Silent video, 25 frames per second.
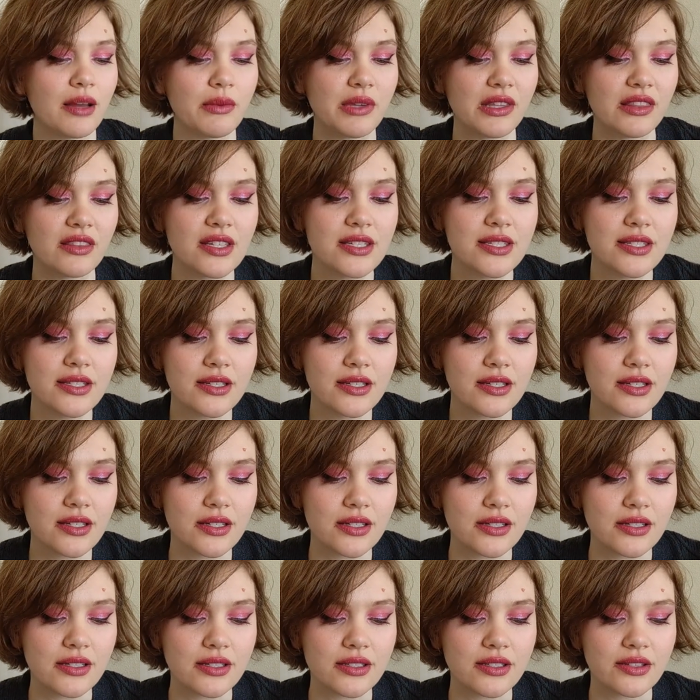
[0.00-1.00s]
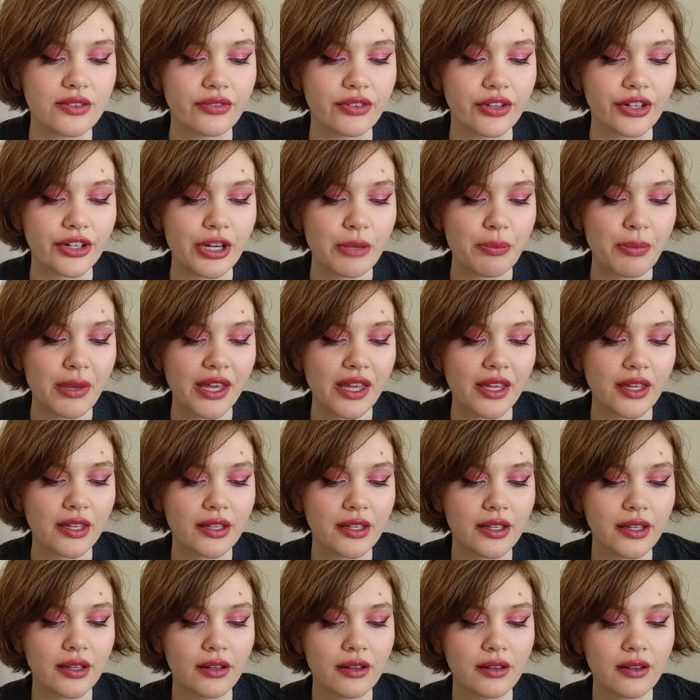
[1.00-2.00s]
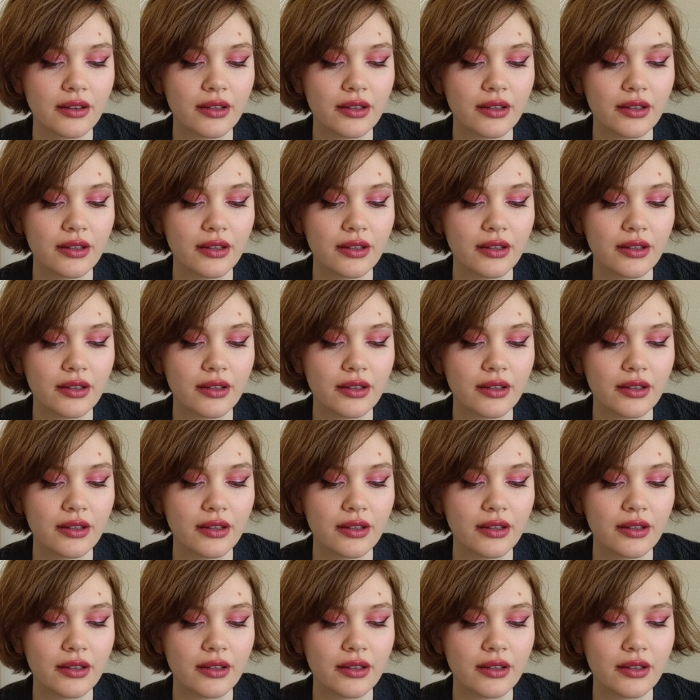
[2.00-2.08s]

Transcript: I mean, this is very pink.